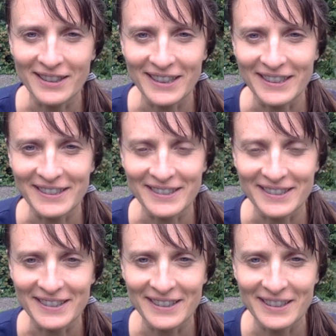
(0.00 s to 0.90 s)

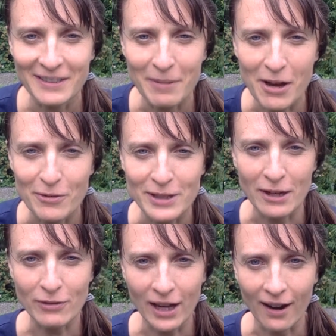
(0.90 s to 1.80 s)
in my own
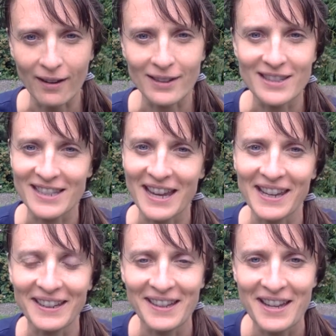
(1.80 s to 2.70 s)
self care and
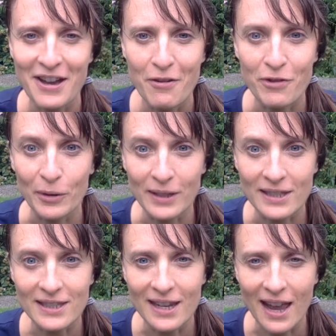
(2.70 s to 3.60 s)
staying
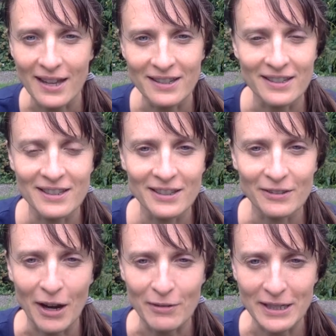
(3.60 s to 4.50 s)
focused and
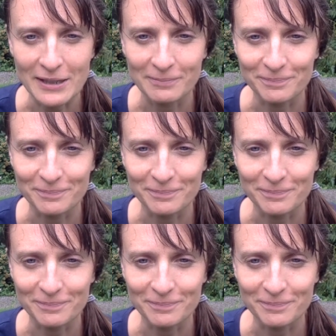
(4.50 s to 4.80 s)
grounded.